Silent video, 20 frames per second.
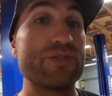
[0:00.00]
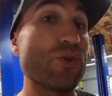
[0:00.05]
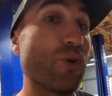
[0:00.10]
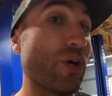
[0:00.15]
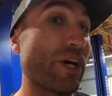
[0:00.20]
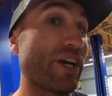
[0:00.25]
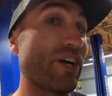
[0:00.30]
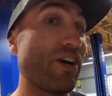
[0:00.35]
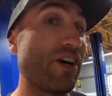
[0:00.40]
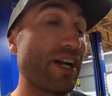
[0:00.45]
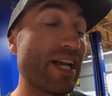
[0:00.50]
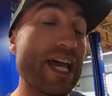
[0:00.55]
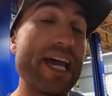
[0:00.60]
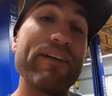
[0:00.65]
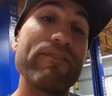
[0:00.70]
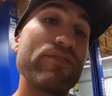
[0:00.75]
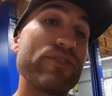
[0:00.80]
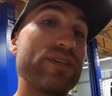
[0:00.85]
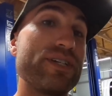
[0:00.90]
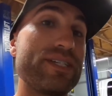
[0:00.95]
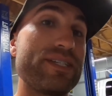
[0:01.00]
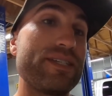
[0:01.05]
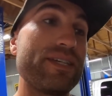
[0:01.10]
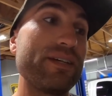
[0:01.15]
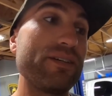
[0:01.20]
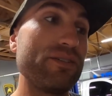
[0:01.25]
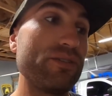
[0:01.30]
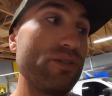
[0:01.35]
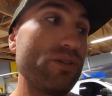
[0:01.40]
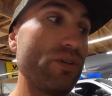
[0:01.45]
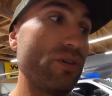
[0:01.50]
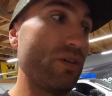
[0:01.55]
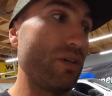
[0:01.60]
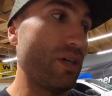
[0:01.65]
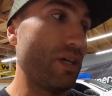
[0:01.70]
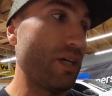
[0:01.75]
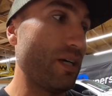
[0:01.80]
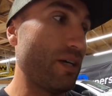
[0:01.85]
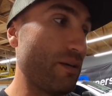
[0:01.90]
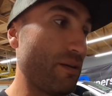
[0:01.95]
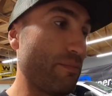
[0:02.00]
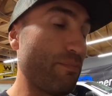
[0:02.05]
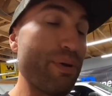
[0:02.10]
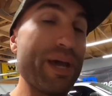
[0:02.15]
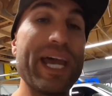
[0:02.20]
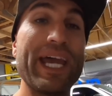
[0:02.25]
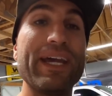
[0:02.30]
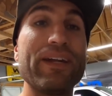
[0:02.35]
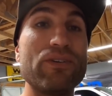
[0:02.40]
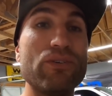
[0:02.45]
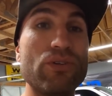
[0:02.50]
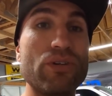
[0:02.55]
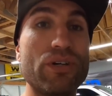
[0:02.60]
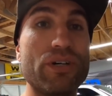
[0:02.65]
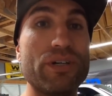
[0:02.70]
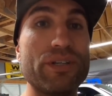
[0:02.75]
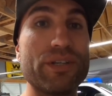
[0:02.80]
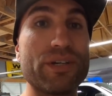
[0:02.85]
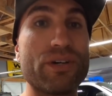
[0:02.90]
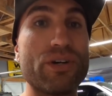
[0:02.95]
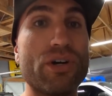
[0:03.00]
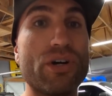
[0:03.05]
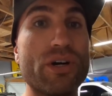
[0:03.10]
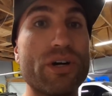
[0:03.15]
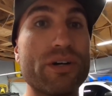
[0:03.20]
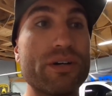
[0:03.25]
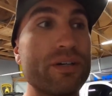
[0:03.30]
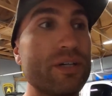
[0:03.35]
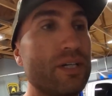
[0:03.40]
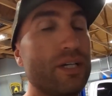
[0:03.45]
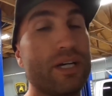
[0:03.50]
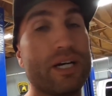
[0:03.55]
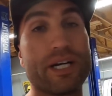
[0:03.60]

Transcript: So I got every single panel on the car.